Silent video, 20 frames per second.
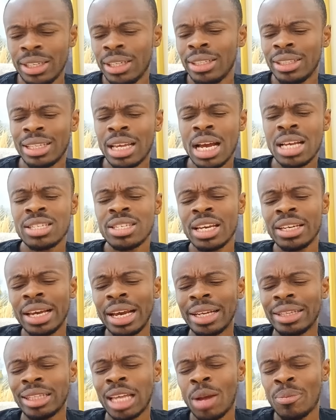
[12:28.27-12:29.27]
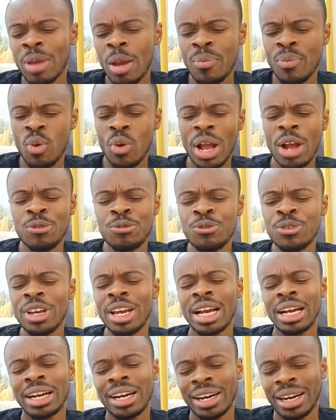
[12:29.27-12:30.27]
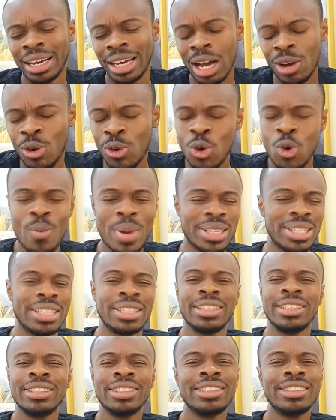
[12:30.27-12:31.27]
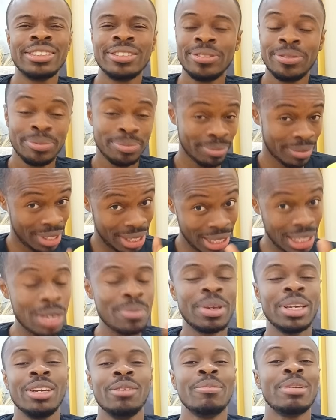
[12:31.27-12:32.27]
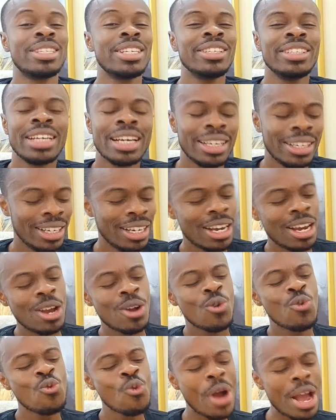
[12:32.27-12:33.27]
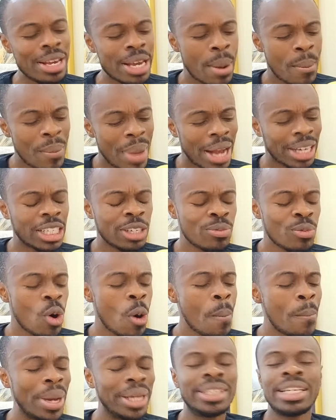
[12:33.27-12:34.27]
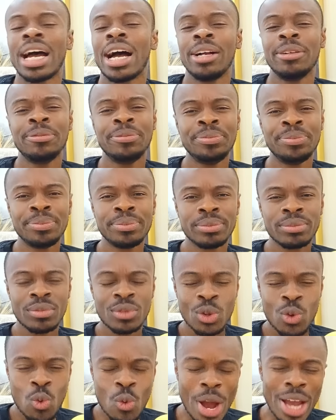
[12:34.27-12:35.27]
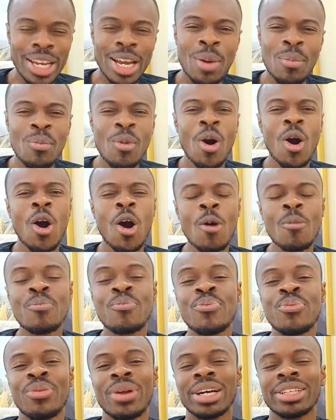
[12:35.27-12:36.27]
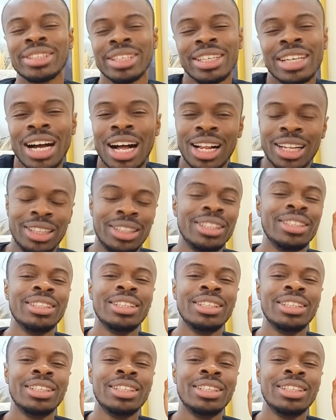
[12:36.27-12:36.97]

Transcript: Than say, ye tambe po every and cry. Ako kumase. See me, Mesidian, we are much more better. We are more practical.